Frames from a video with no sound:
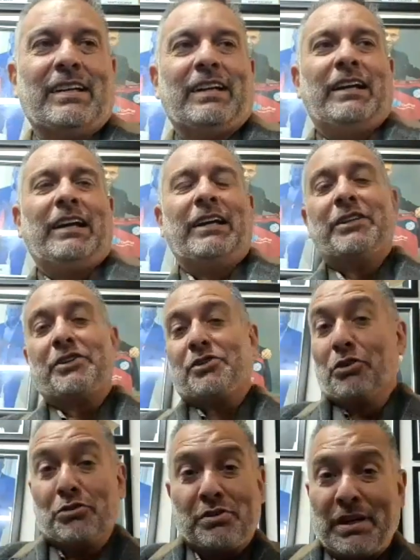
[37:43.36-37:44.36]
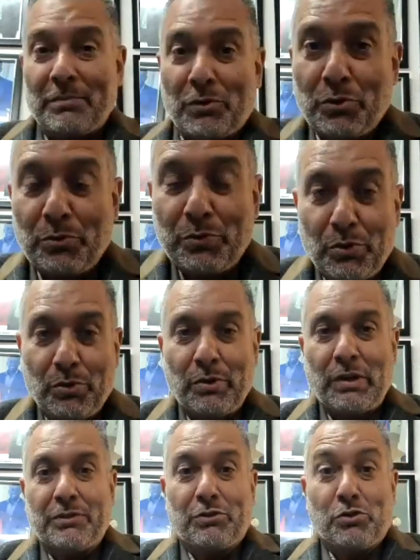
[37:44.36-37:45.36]
In the short term, to
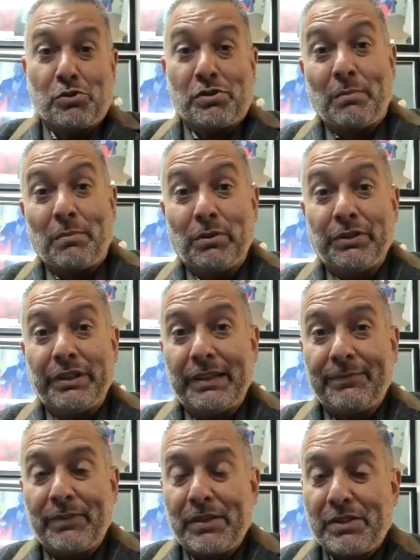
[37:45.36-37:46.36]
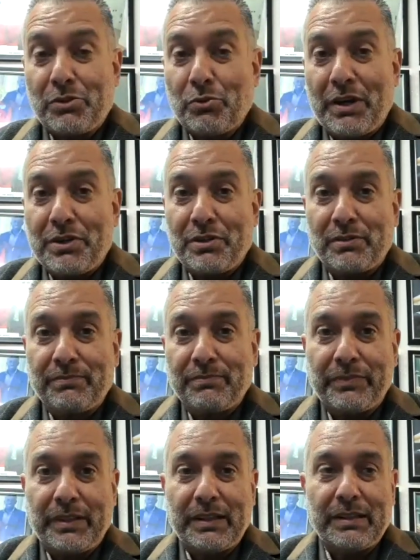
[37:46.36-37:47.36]
stable the situation,
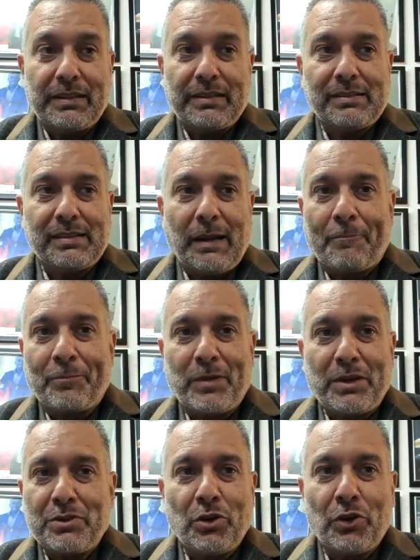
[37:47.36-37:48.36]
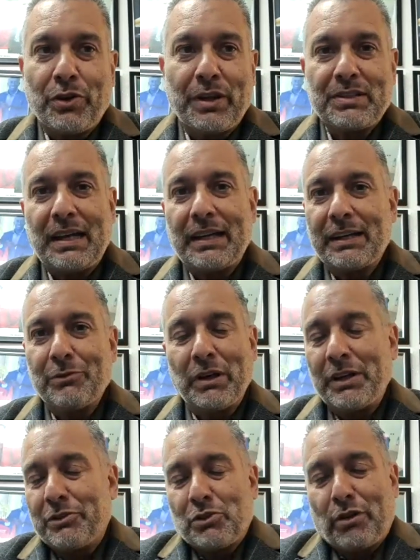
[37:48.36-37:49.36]
there's no other target
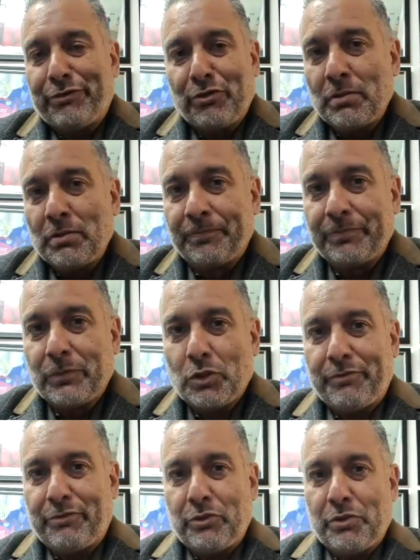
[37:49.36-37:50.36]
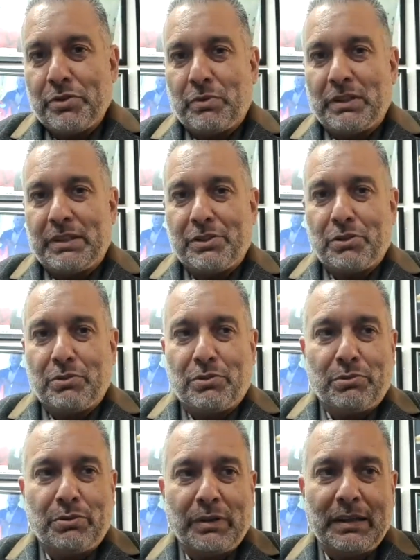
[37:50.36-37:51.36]
really. Top four is what they should
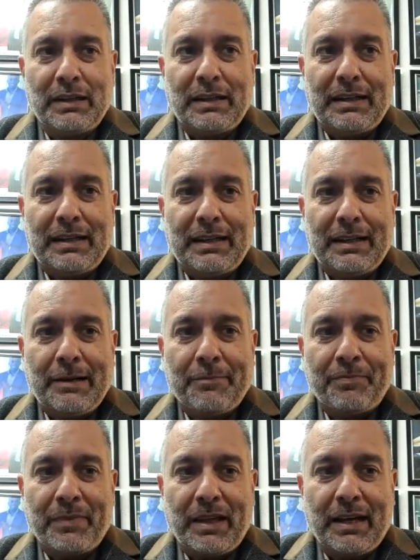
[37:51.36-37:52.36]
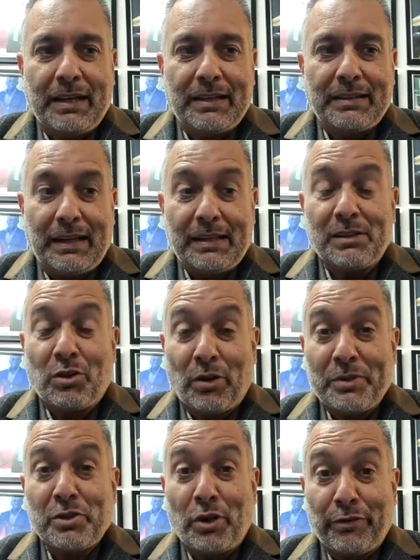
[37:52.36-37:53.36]
do, and it's going to be
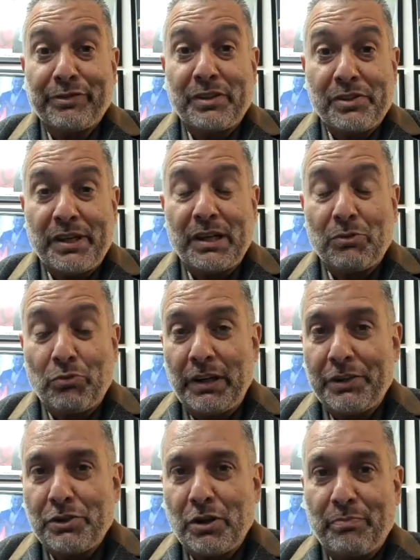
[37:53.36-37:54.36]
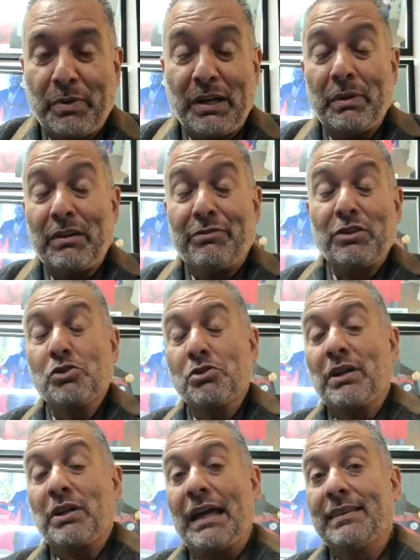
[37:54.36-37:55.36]
tough this year, really tough. But even if he
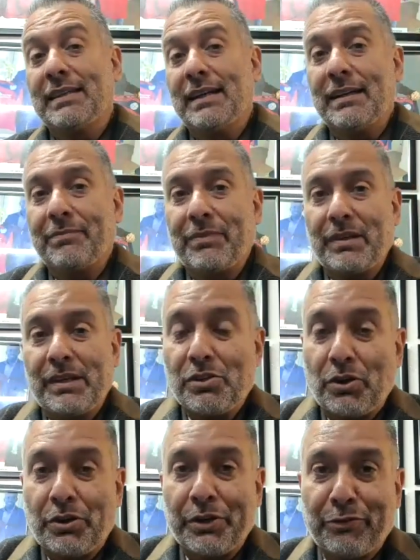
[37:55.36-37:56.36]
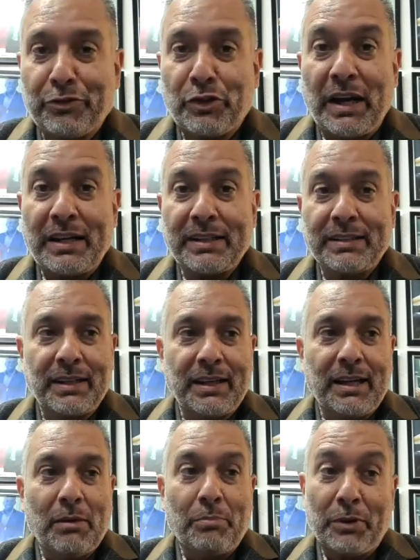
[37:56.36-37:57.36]
doesn't get there, he's got enough credit
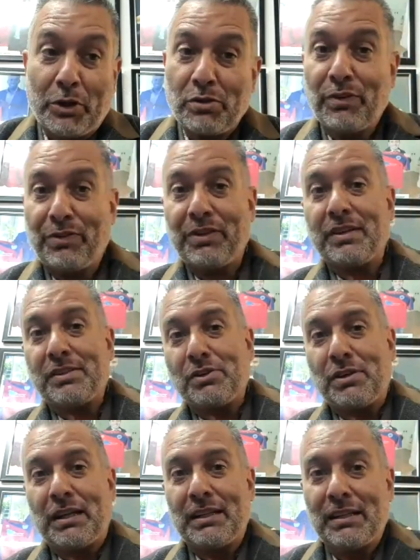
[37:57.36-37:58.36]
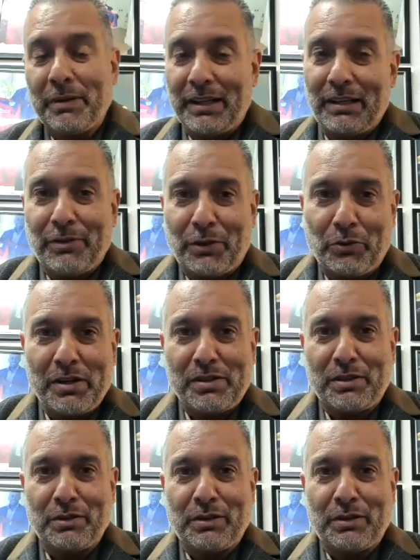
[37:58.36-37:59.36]
because of the things you said at the beginning of the
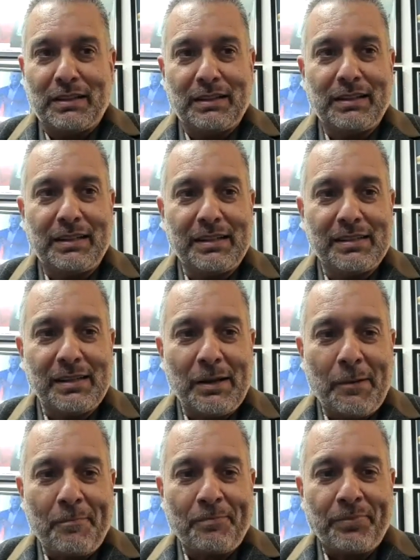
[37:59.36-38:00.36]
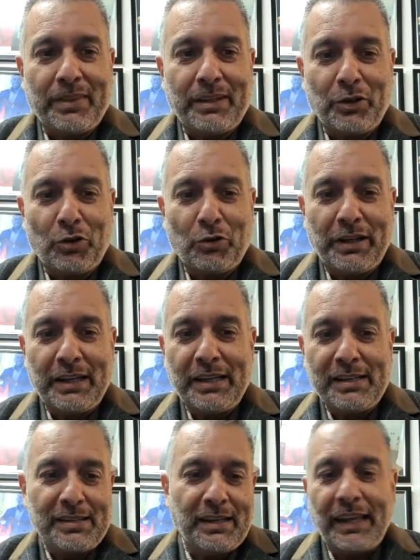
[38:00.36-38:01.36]
question, that is,
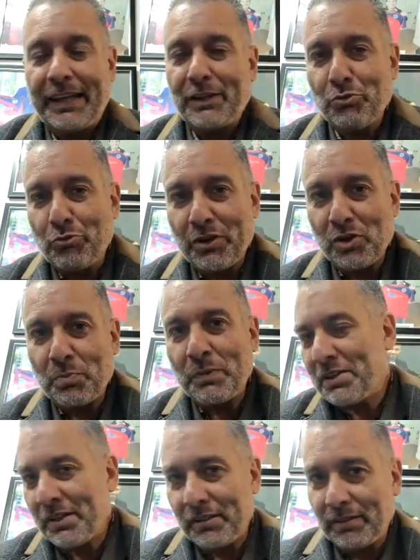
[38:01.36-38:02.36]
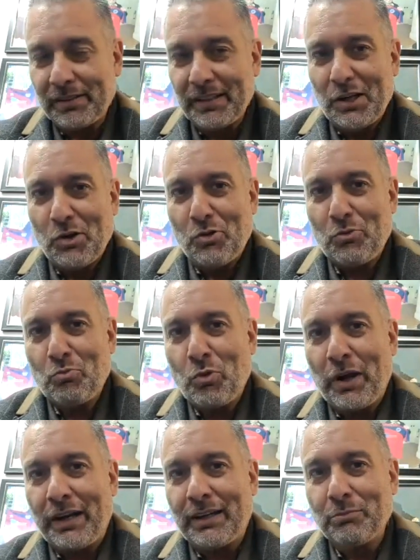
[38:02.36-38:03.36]
he's linked to Rinus Michels, when